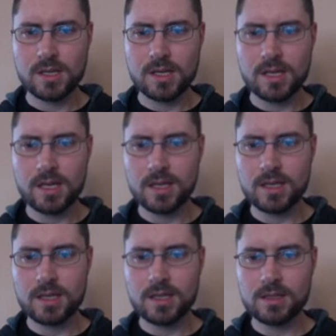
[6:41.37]

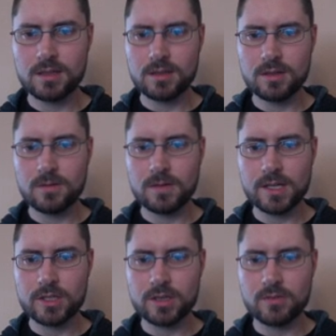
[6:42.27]
And no,
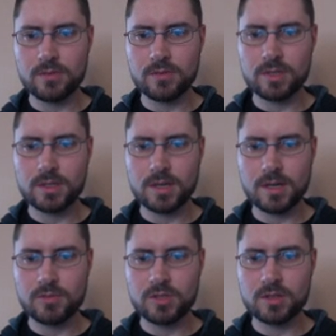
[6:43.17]
actually I won't.
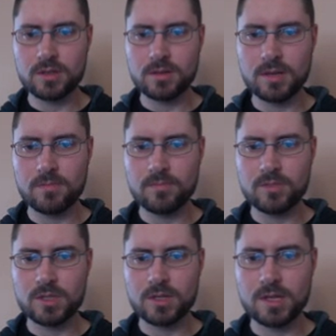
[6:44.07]
I'm just
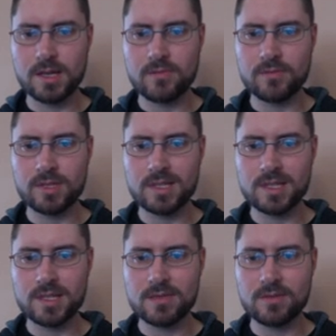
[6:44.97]
gonna have, let's say
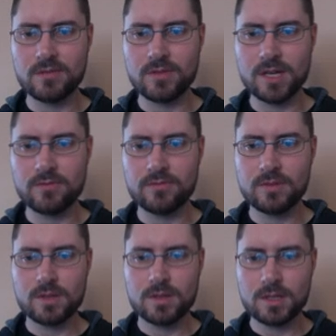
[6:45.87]
75,
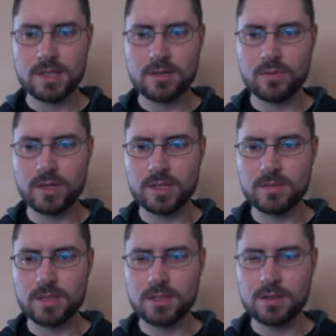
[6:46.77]
because I don't want it to
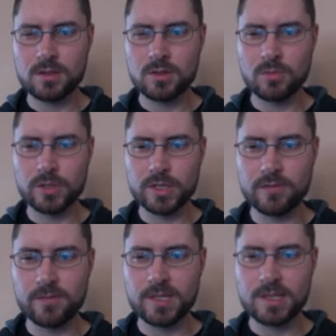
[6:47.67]
be super
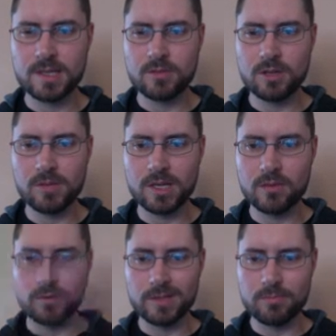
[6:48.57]
soft, because I am going to make it
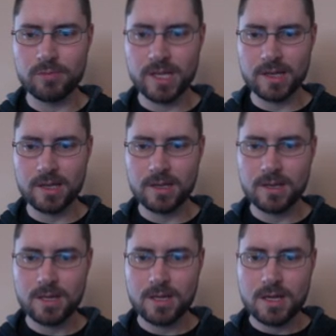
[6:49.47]
really big.
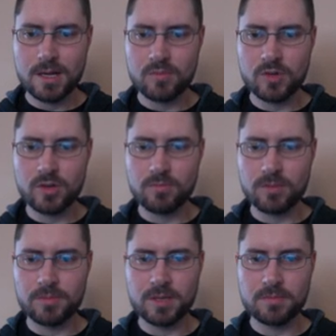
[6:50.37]
I'm going to
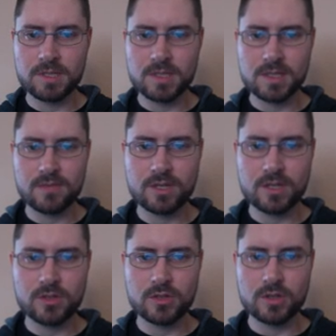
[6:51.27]
bump it up to
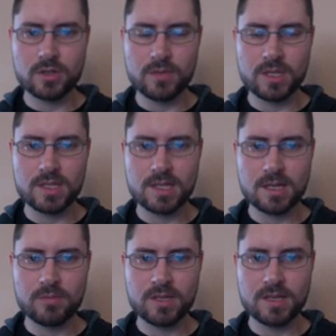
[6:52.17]
700, and we can see how
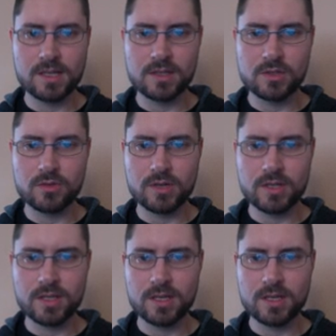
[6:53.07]
big that is right there.